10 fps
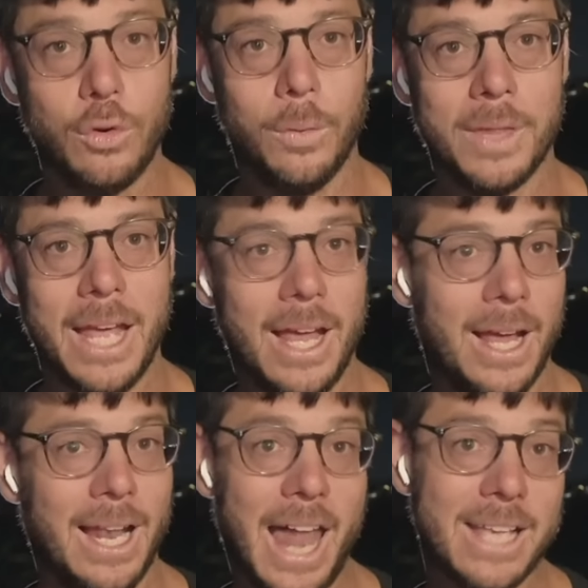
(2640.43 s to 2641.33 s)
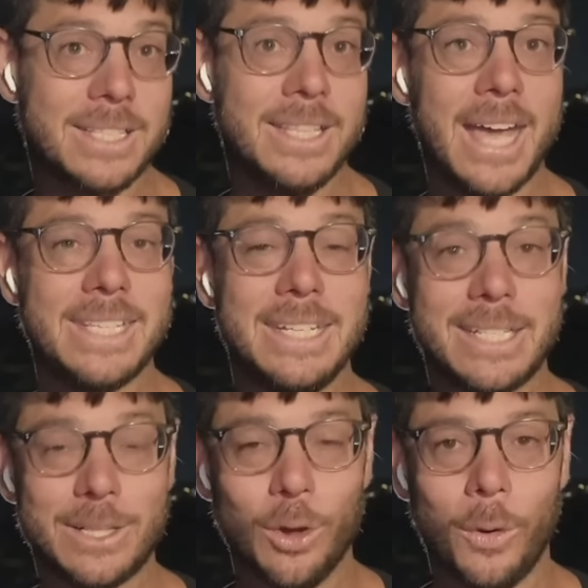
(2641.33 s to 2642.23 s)
true, last night's
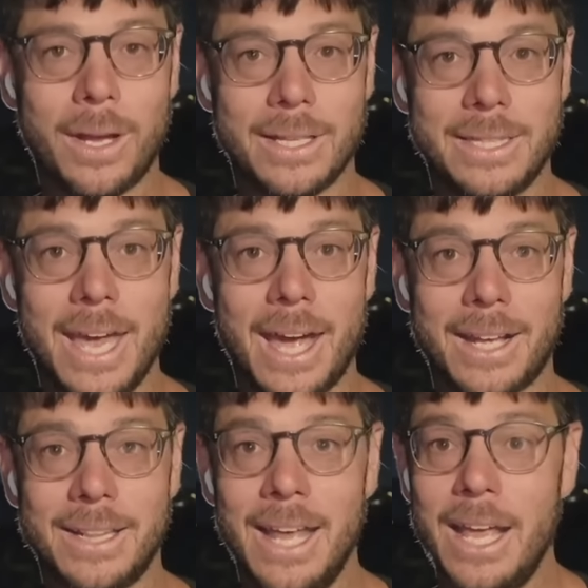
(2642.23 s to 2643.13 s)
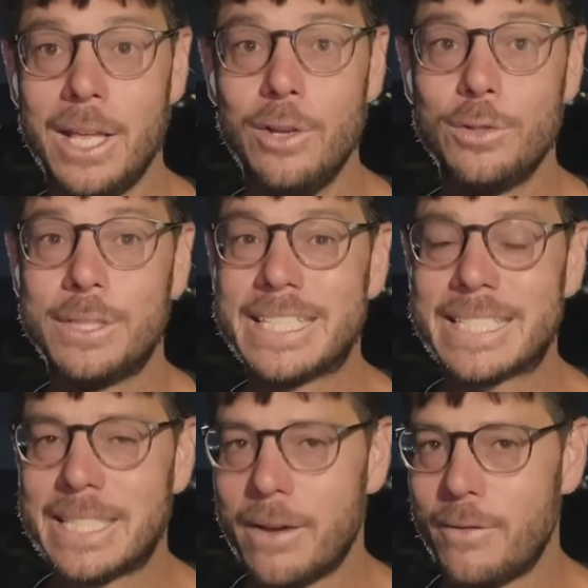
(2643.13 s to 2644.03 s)
historic attack used
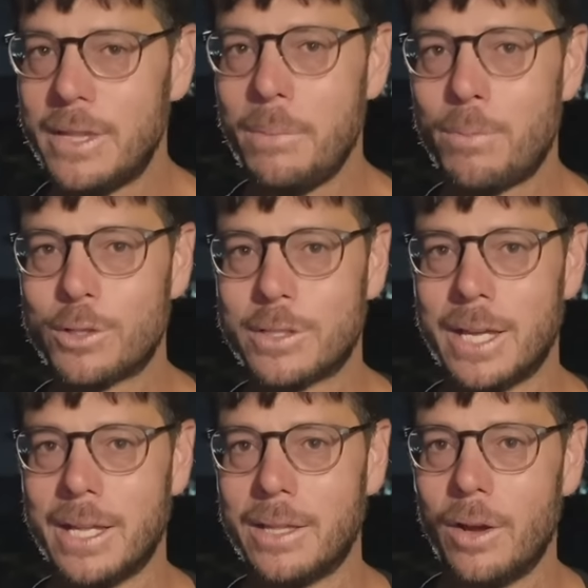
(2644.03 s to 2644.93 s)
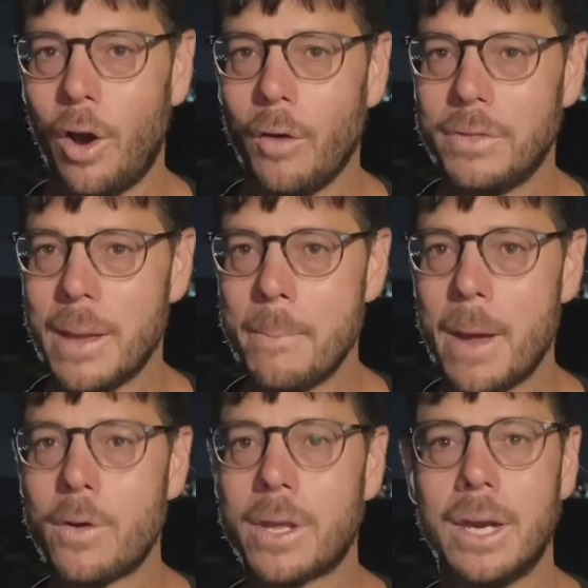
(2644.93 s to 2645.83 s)
70% of the
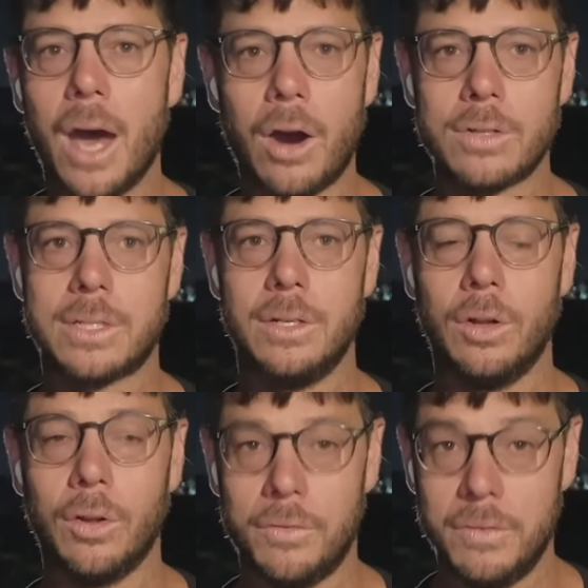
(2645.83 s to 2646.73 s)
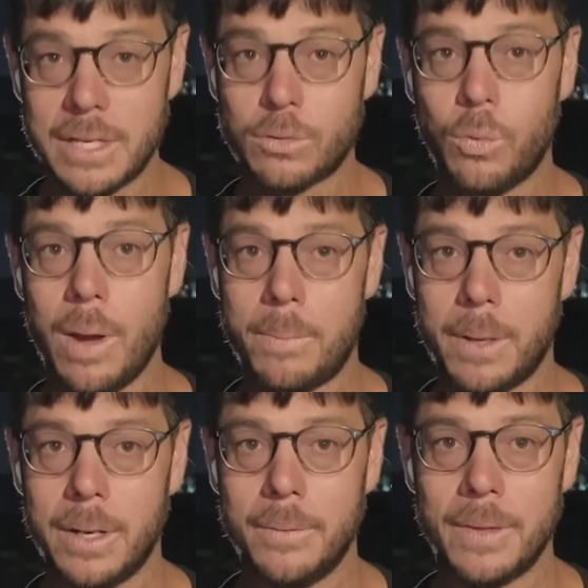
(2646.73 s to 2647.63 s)
American arsenal of this
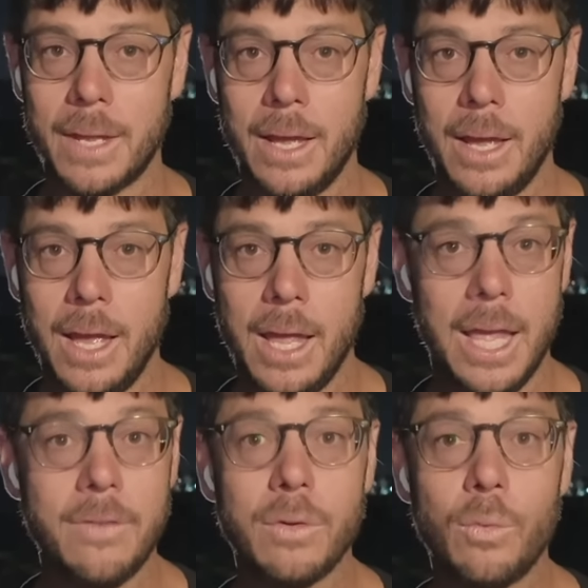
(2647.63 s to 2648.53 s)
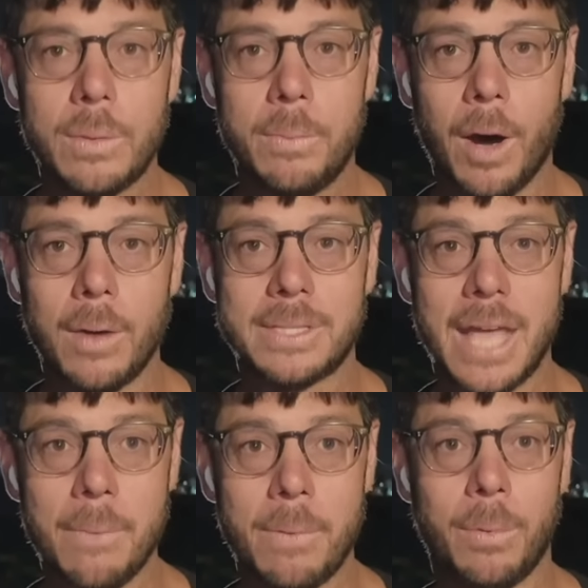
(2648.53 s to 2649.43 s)
weapon. Even with
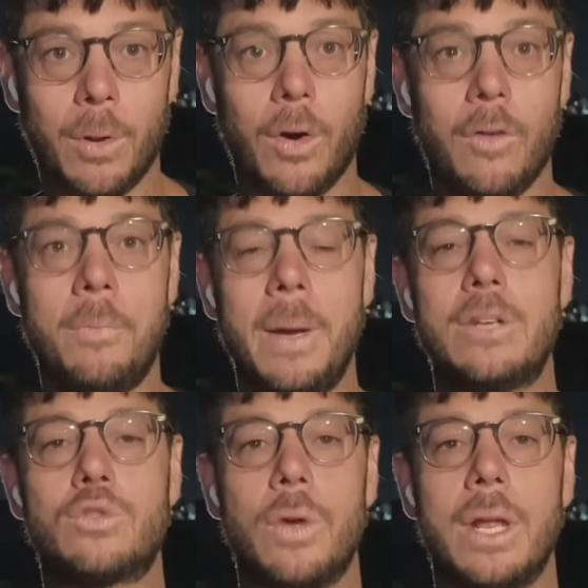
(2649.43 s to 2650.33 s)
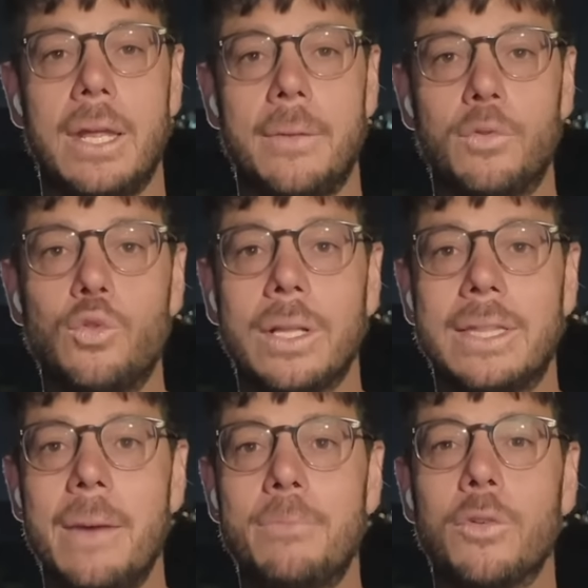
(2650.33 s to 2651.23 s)
bombs capable of penetrating
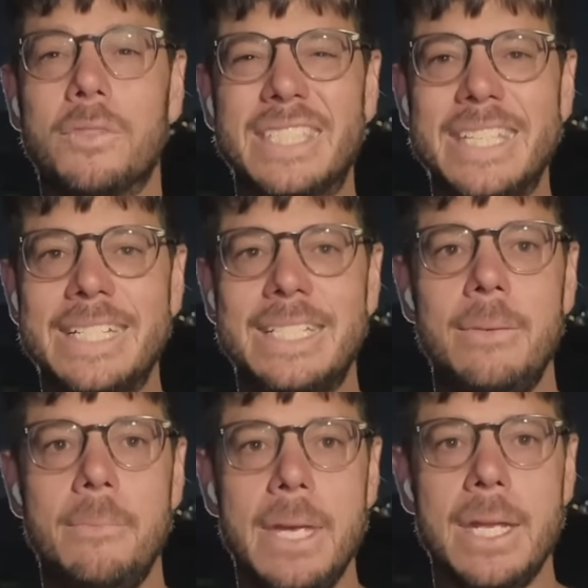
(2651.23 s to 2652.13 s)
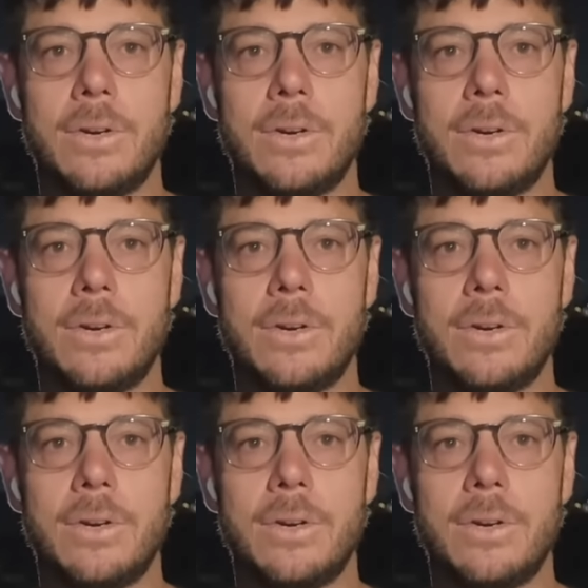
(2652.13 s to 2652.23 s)
to a depth of 60